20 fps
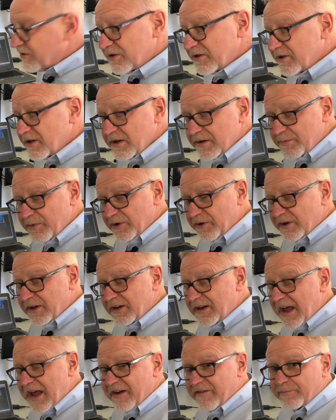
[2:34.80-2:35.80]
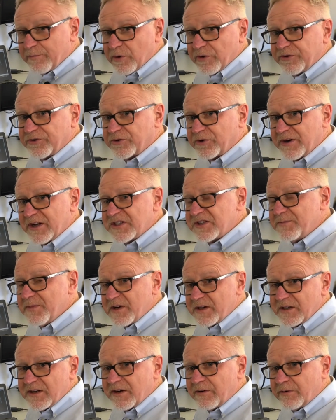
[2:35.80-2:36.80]
you the ability to have both
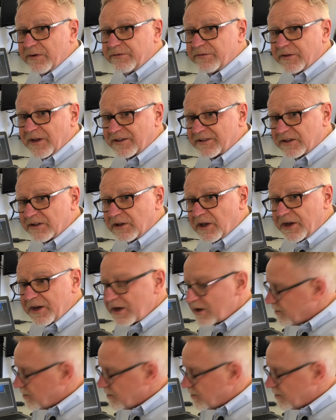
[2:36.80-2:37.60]
transmitted and reflected light.